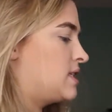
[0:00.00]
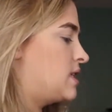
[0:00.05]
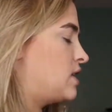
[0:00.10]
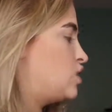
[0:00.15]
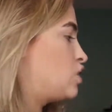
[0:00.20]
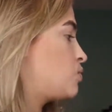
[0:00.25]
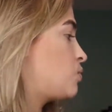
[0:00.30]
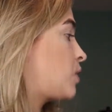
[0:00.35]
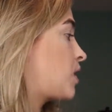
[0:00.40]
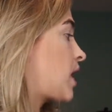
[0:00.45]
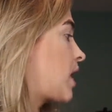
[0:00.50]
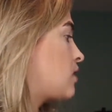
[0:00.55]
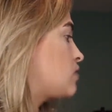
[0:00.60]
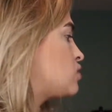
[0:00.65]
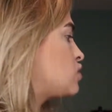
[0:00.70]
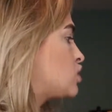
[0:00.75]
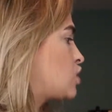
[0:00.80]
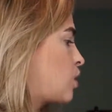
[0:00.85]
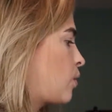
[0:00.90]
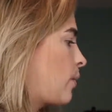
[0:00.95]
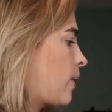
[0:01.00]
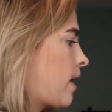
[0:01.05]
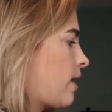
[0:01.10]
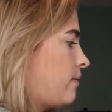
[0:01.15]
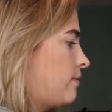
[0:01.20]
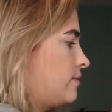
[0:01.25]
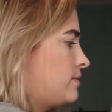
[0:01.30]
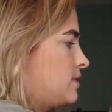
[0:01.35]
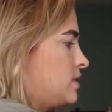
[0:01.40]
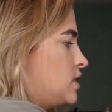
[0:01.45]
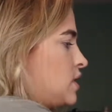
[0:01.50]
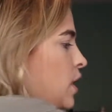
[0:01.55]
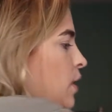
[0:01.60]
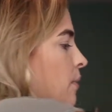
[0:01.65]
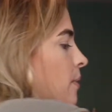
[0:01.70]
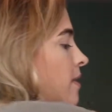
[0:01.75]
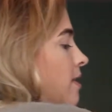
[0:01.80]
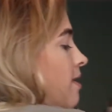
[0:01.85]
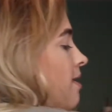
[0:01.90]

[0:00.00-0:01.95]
They just work out so well. So